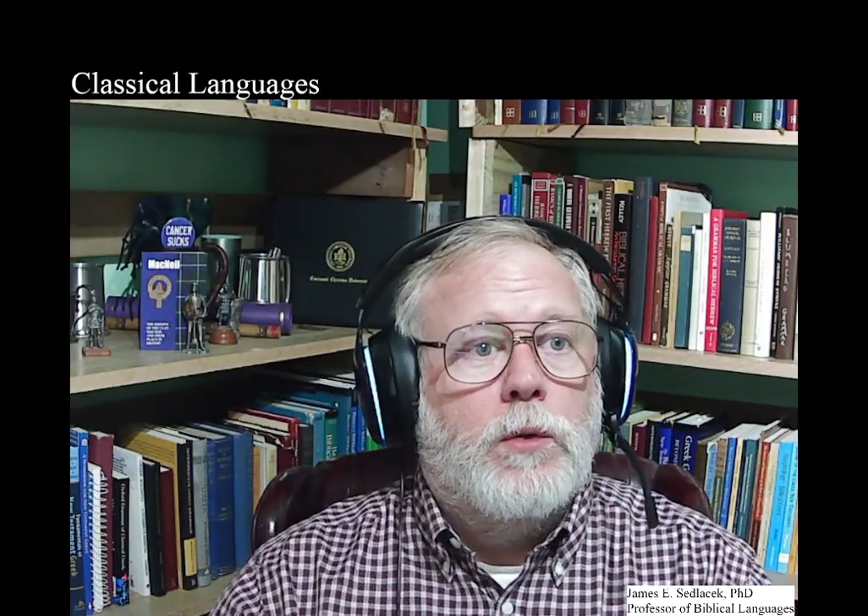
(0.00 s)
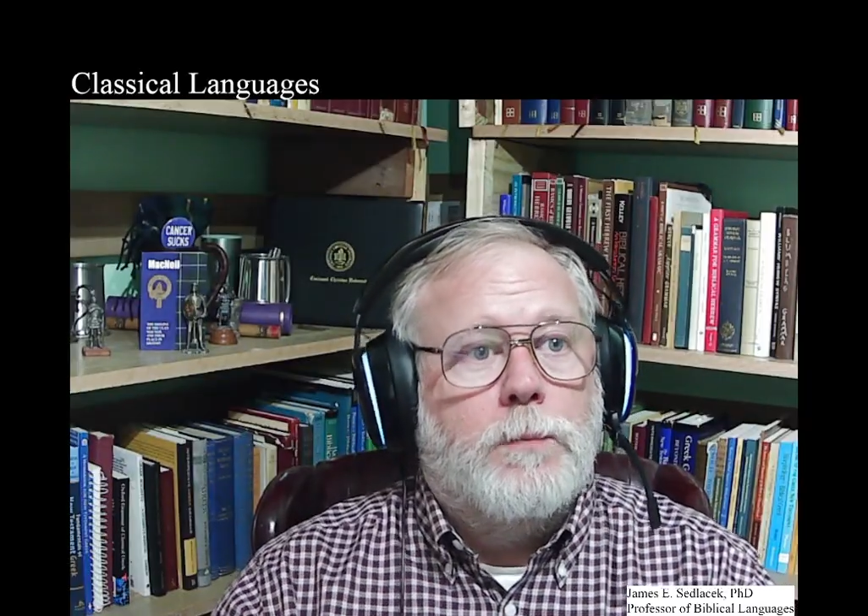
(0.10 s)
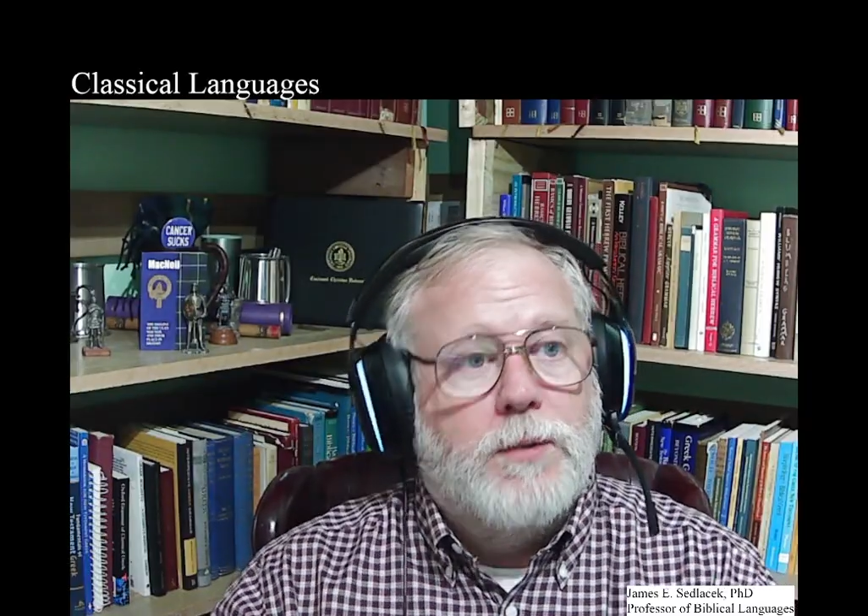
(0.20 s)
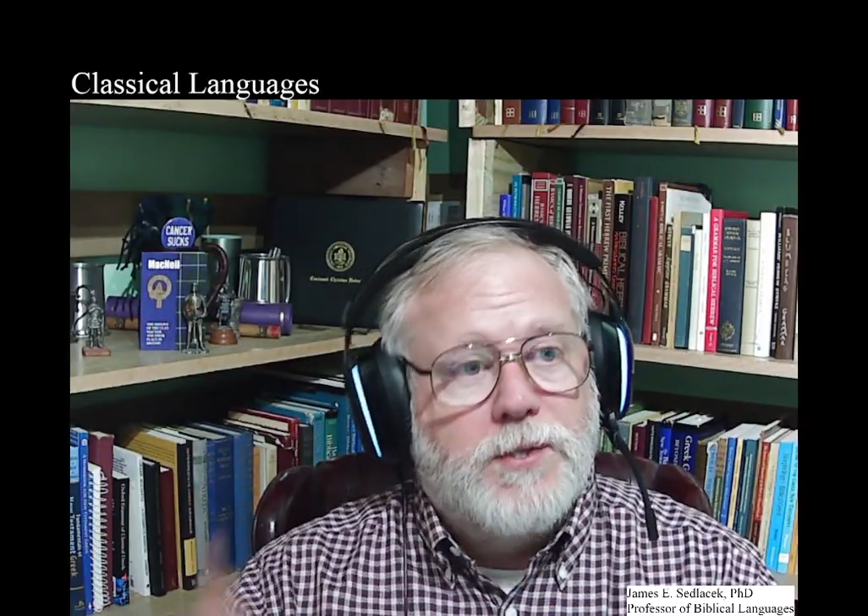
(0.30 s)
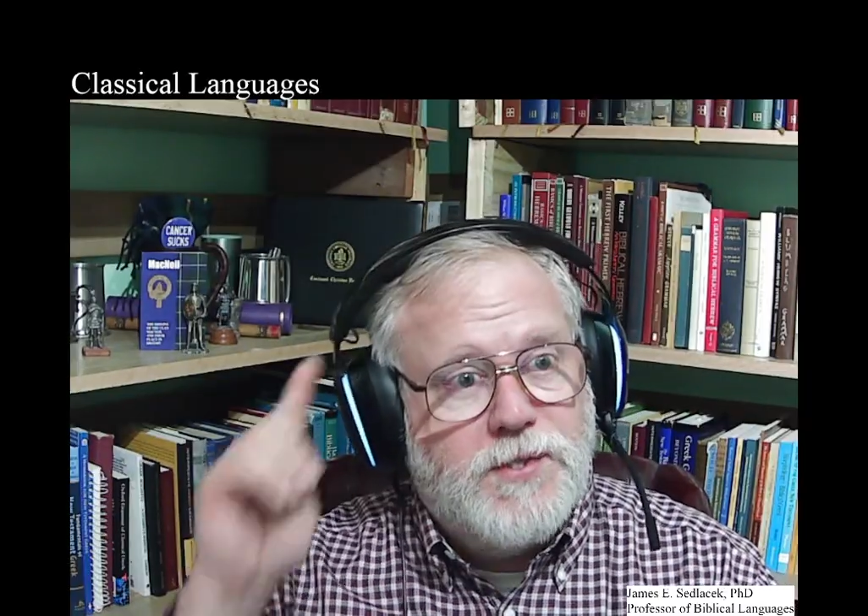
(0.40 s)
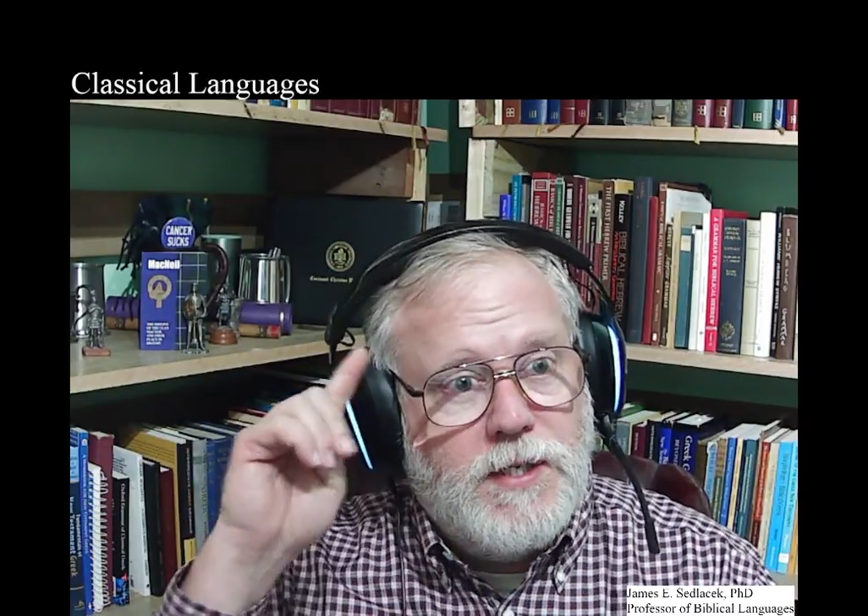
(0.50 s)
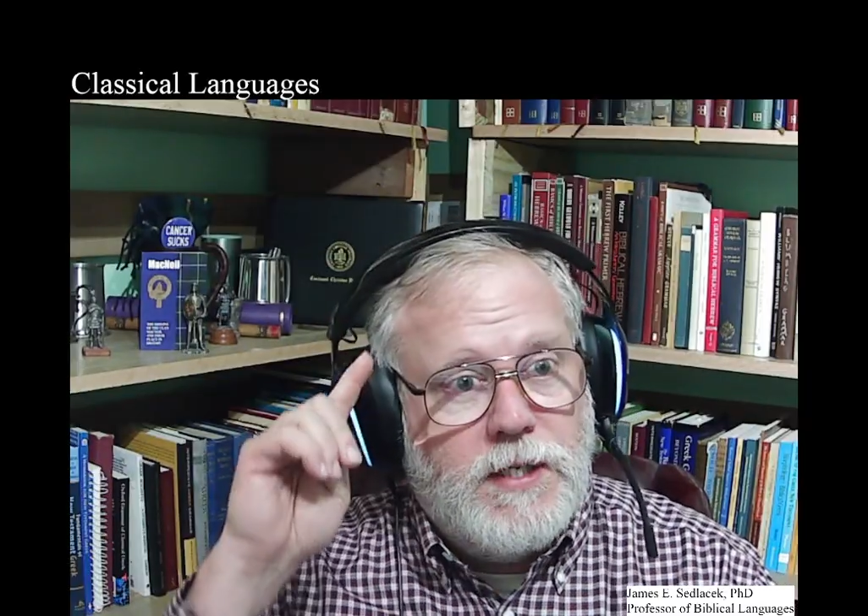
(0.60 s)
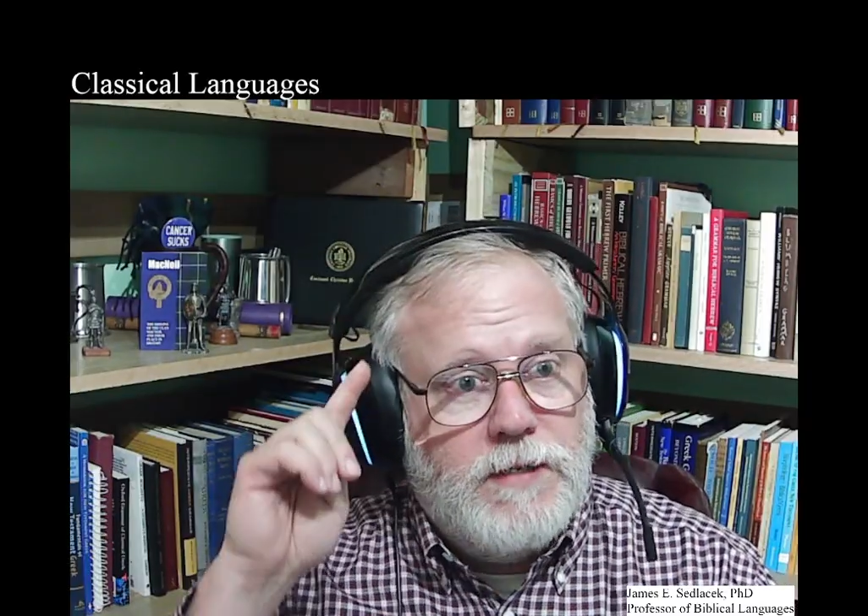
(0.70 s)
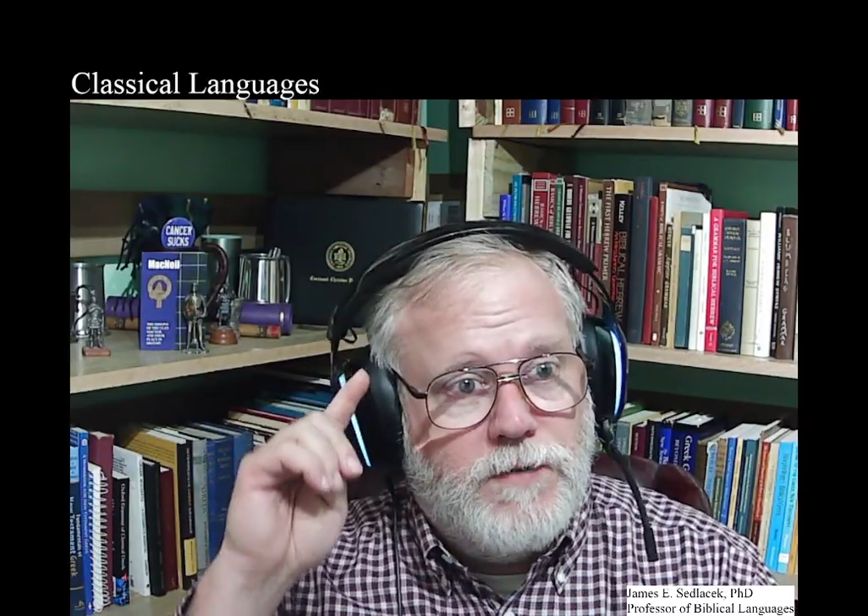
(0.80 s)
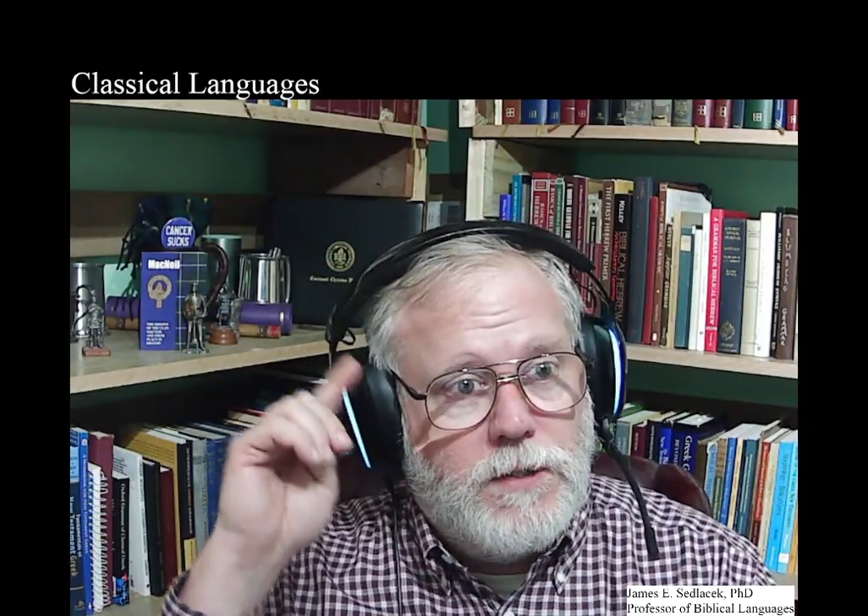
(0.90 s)
or
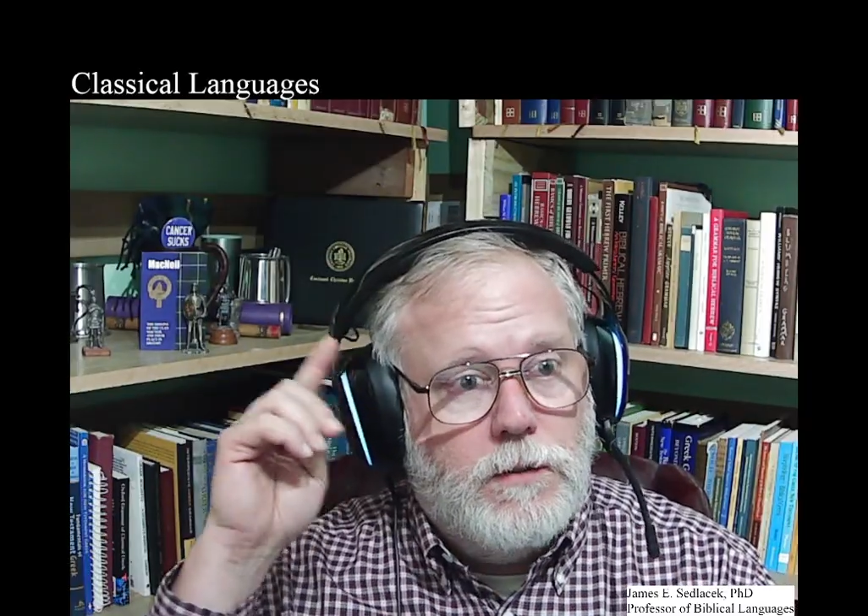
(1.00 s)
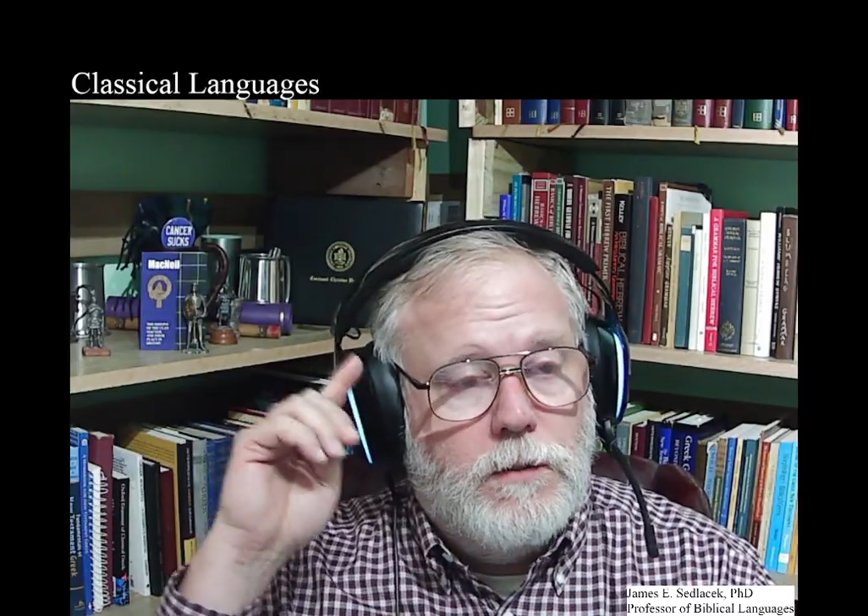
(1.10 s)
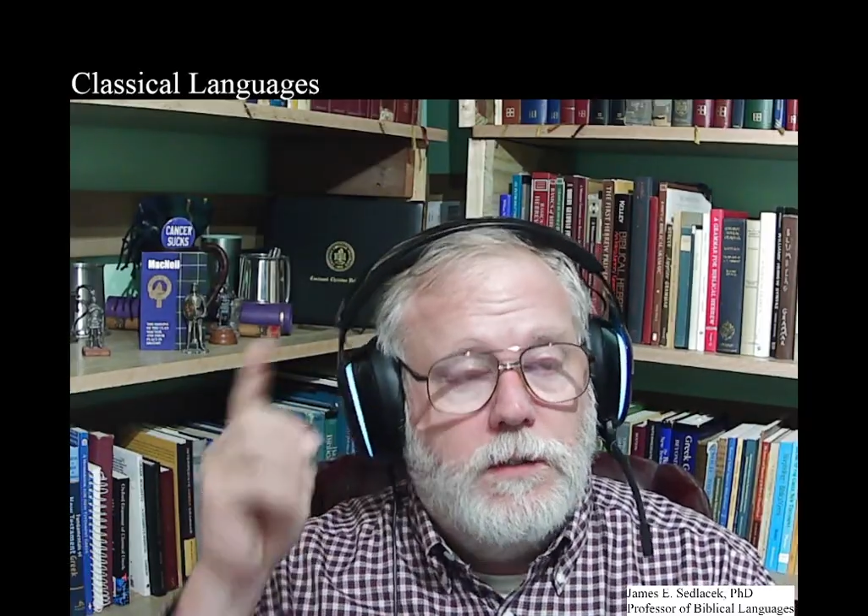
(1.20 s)
perceived